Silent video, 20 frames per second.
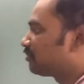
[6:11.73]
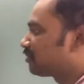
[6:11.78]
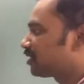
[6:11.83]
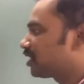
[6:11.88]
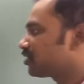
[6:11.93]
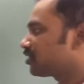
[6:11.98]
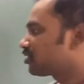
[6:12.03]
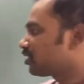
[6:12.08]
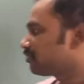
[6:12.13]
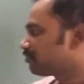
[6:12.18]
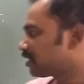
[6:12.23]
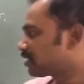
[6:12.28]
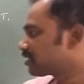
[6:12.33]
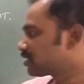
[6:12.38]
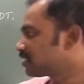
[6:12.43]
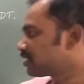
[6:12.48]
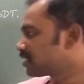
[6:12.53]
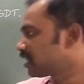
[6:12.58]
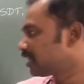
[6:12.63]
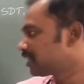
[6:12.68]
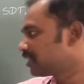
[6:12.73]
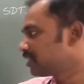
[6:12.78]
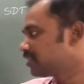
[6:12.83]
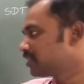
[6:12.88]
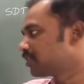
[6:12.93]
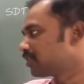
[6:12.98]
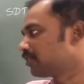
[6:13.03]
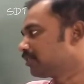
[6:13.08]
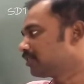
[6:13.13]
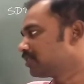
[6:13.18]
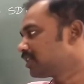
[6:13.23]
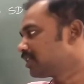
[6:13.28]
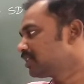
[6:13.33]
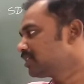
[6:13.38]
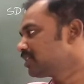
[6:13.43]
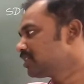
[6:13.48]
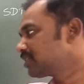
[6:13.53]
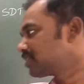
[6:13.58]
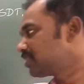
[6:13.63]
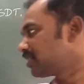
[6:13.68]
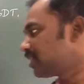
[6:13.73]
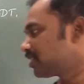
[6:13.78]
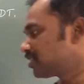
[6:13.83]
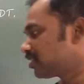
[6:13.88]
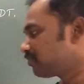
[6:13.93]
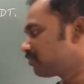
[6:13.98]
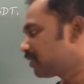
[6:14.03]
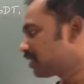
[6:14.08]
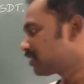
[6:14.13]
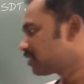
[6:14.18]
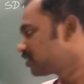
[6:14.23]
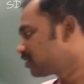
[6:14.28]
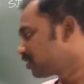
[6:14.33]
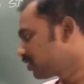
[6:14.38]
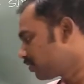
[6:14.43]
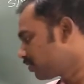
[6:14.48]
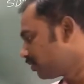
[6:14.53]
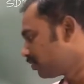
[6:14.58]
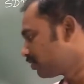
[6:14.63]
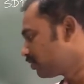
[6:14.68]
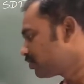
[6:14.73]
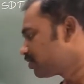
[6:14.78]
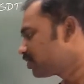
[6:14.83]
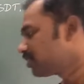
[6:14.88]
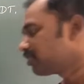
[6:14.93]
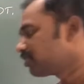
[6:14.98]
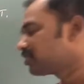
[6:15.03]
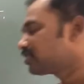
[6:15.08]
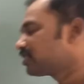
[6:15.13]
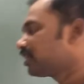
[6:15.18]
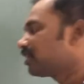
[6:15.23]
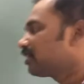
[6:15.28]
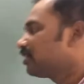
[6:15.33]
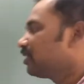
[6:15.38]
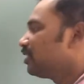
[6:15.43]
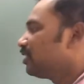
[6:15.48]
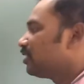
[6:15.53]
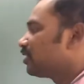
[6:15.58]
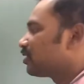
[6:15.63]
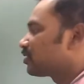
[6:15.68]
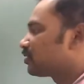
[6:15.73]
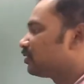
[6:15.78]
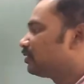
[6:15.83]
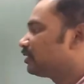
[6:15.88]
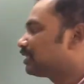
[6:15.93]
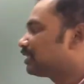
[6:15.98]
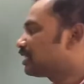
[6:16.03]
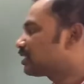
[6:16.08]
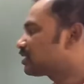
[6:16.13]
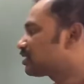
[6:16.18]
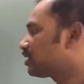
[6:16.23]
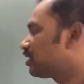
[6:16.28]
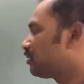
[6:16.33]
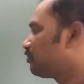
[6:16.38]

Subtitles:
f dash of x is already 0, that is s dash of x is equal to 0 is that. So s